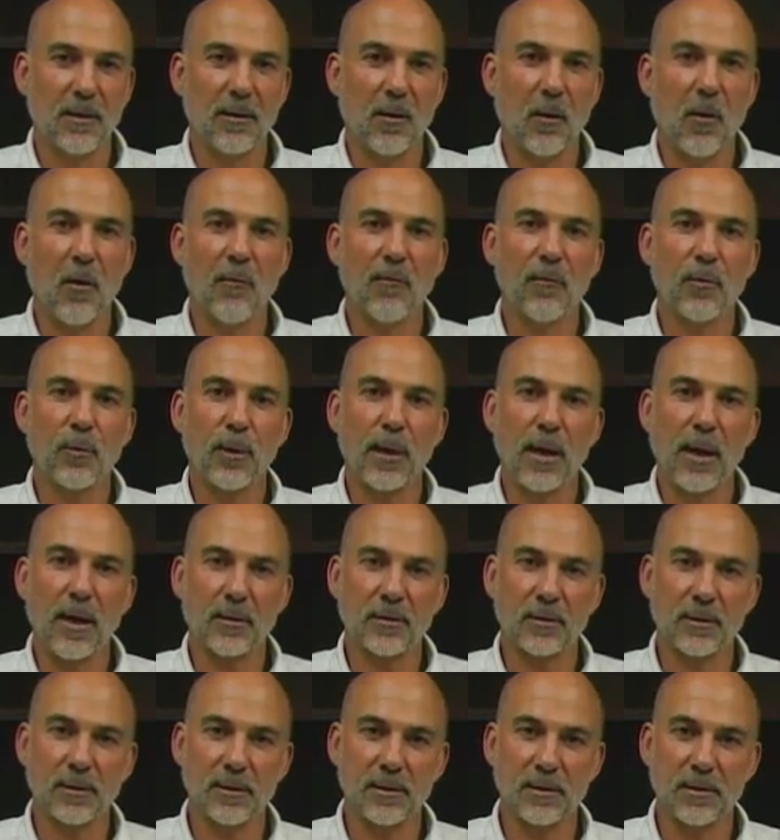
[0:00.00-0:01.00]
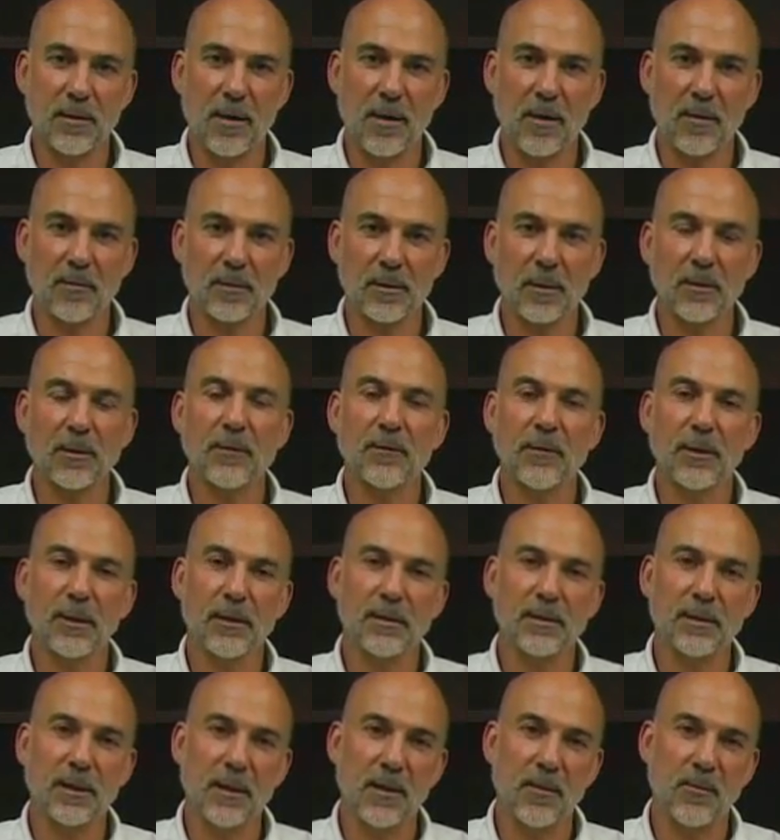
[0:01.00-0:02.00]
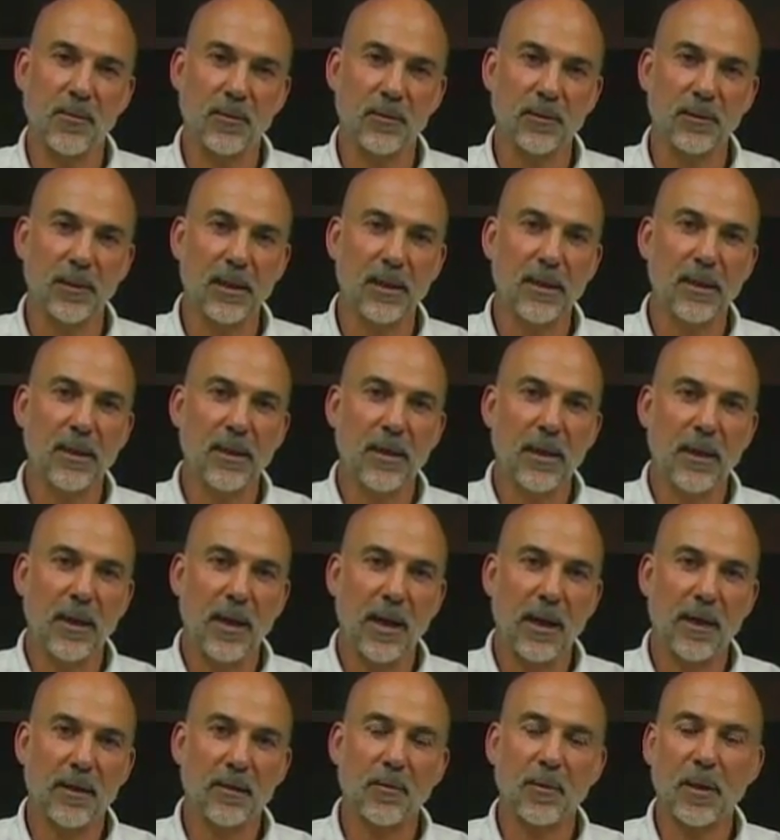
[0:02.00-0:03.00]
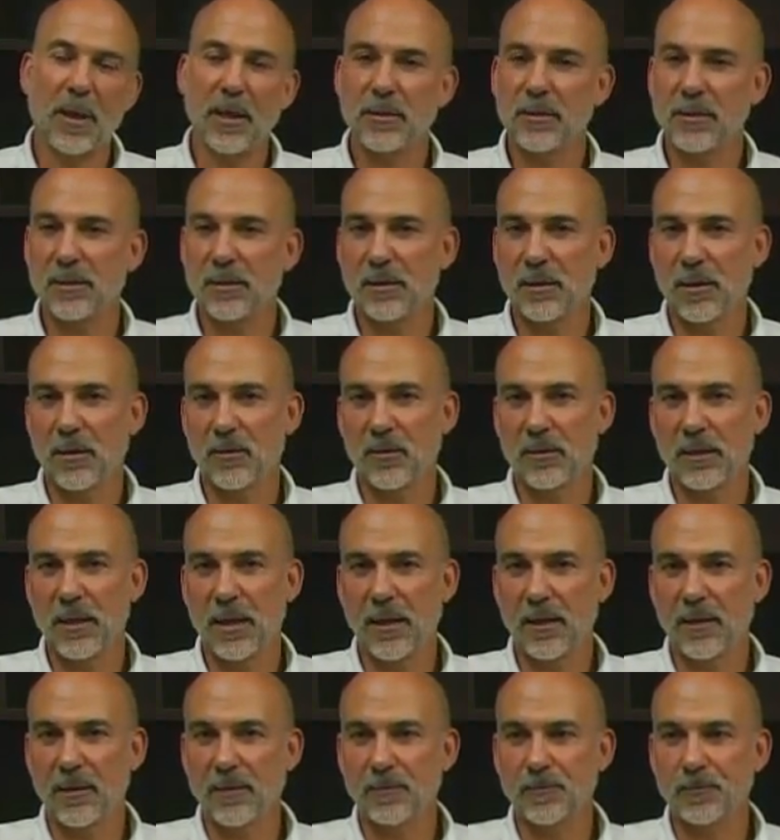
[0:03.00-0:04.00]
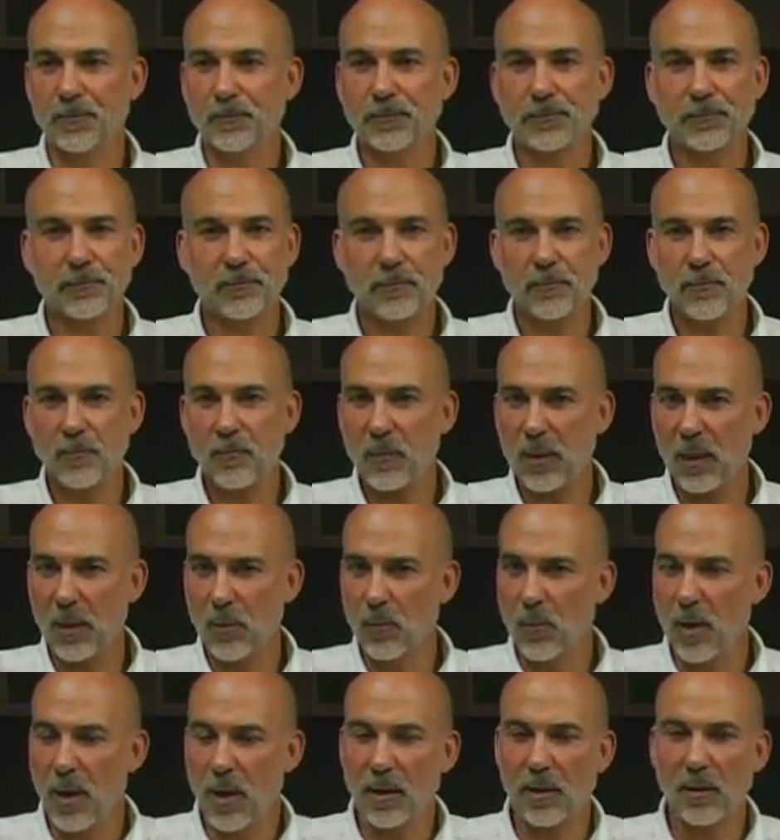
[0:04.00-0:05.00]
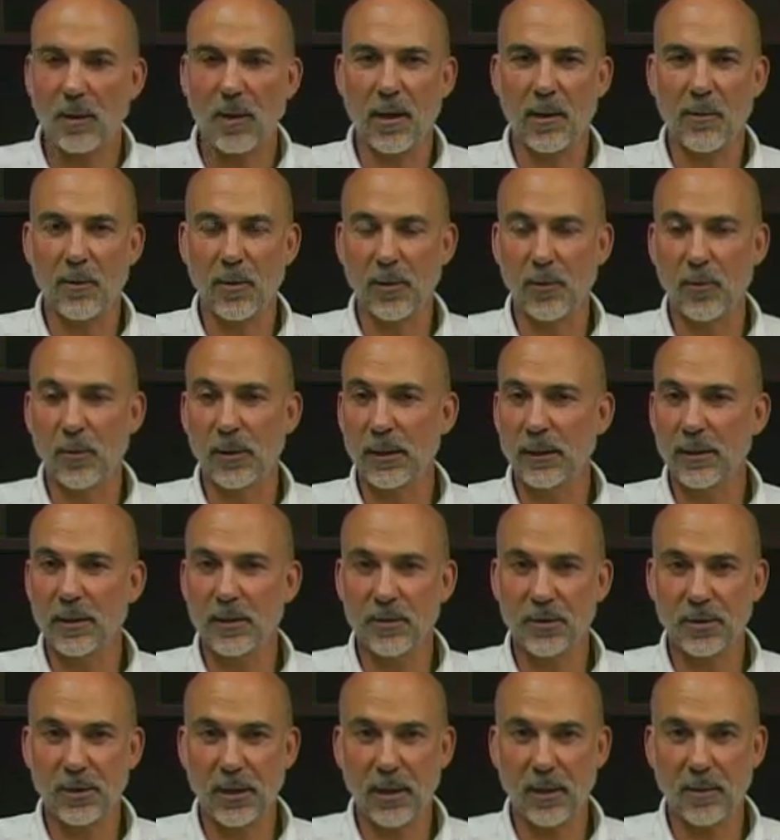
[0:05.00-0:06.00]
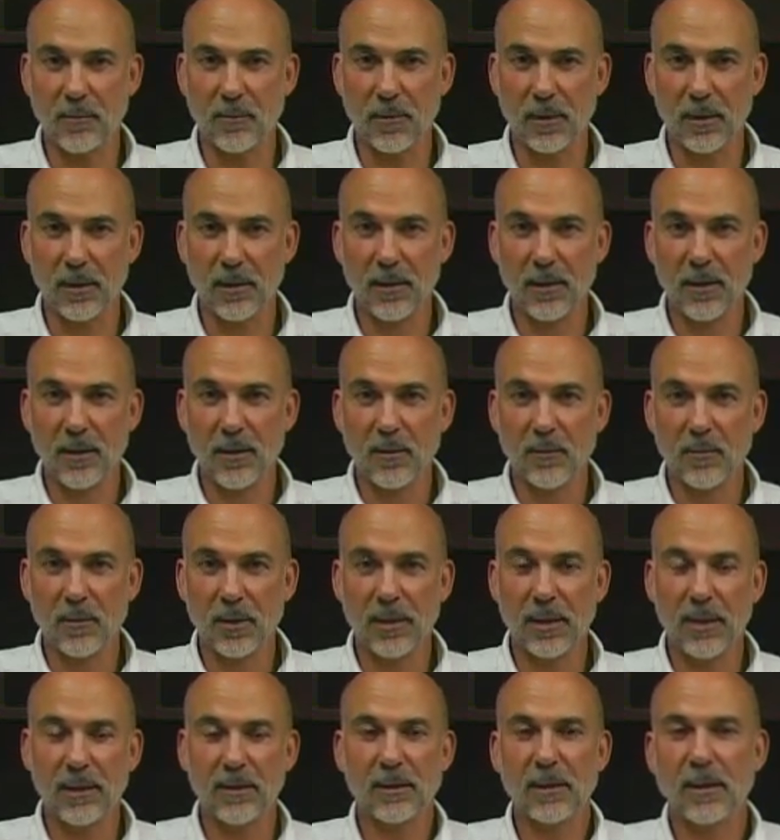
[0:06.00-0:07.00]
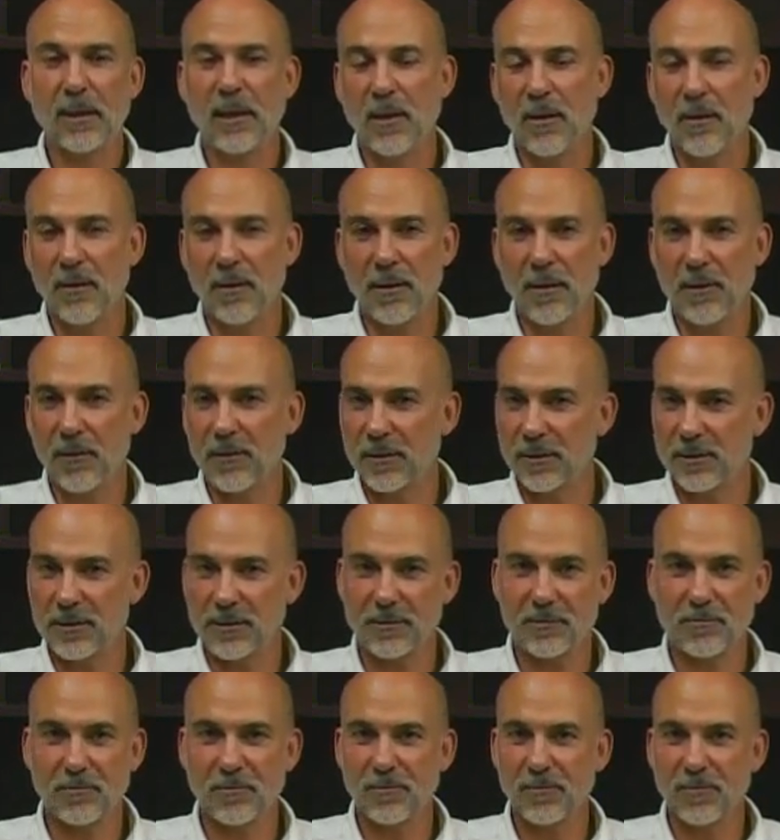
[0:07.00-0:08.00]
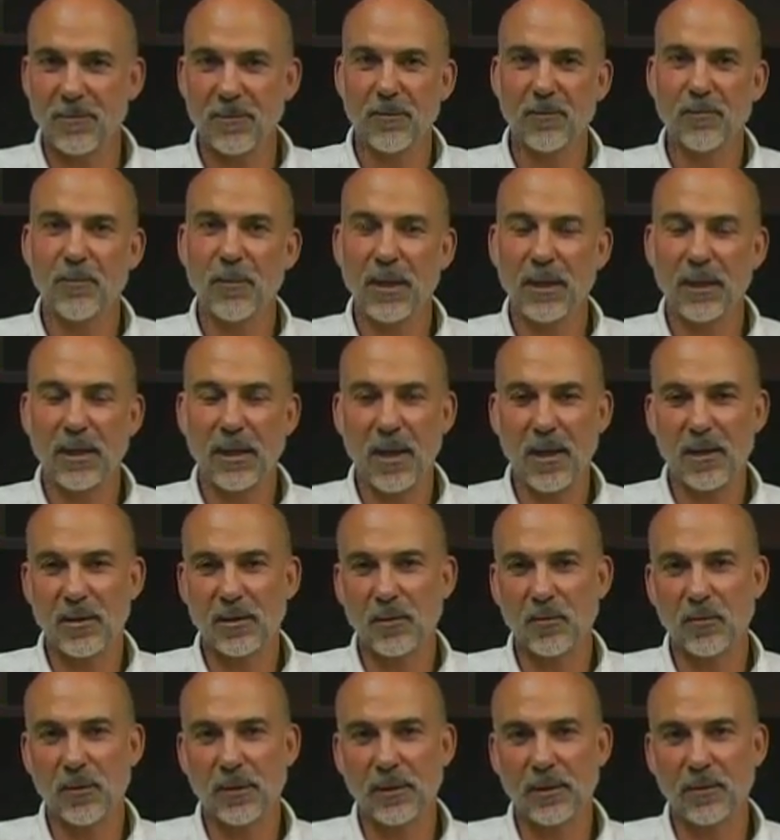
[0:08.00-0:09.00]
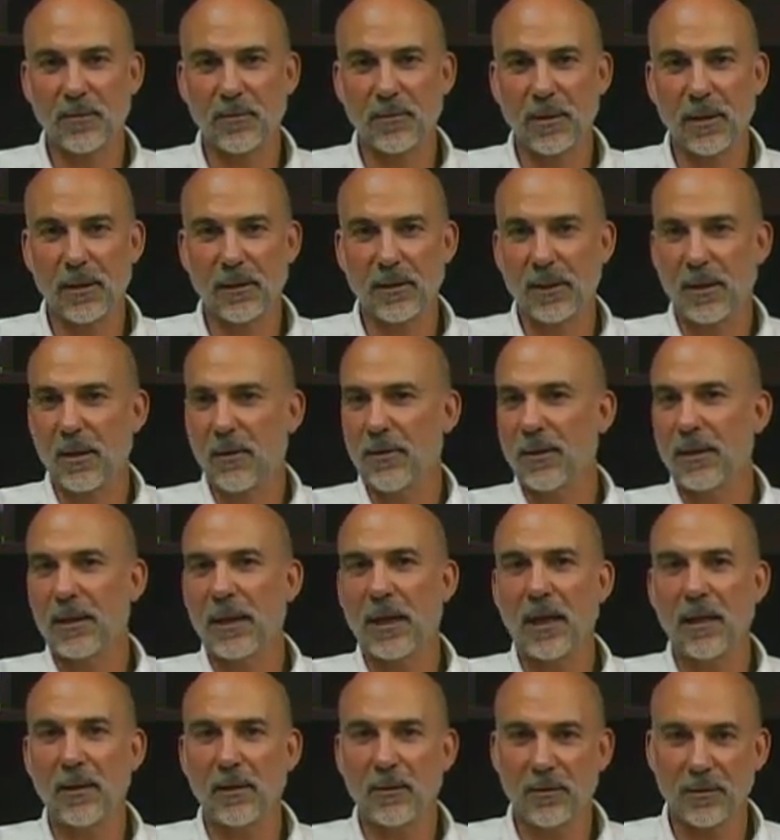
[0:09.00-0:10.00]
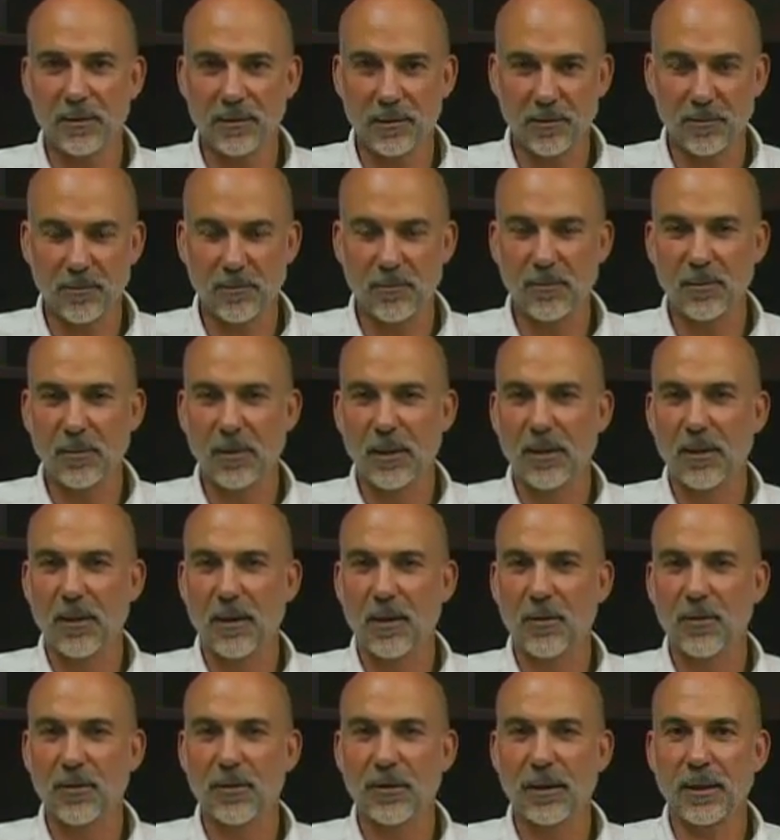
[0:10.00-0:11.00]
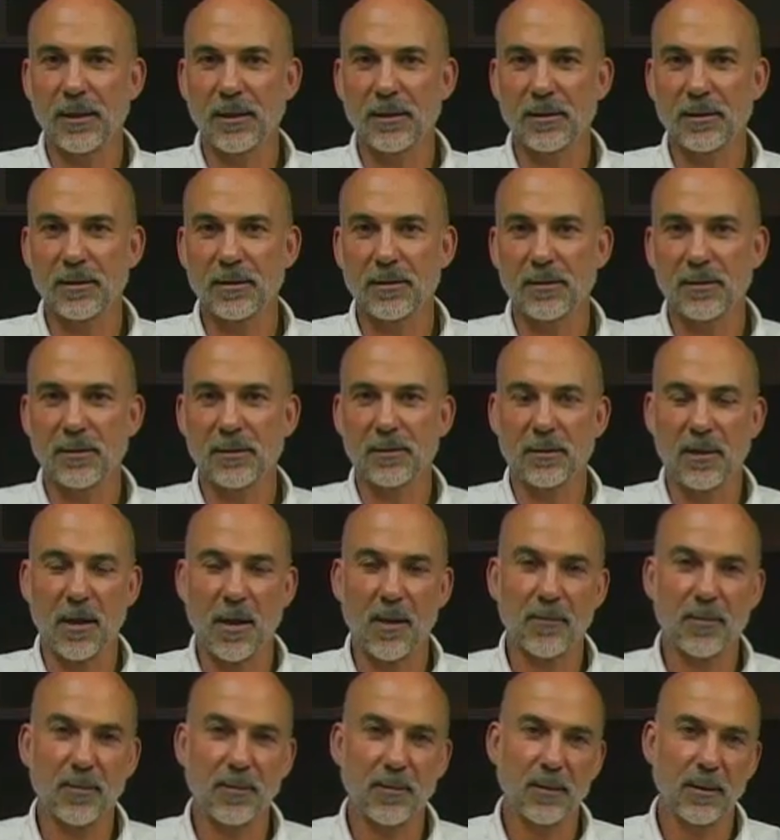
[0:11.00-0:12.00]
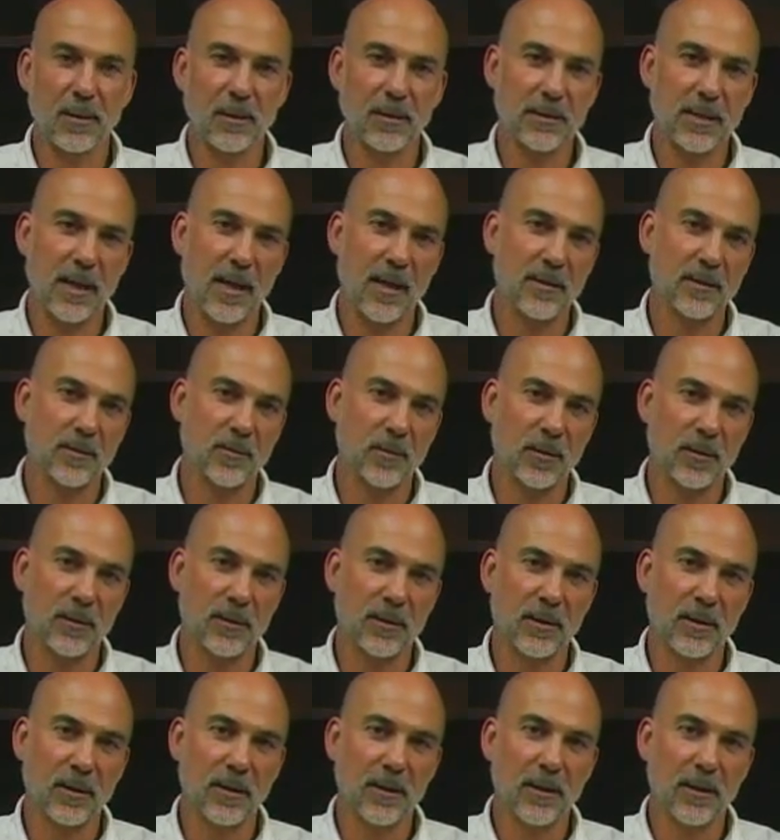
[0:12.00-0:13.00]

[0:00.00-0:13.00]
The overreaction stops. I'll give you an example. Had a patient the other day, rock climber in really good shape, but he had to carry all this medication with him. He had to carry inhalers and other things to stop his asthma.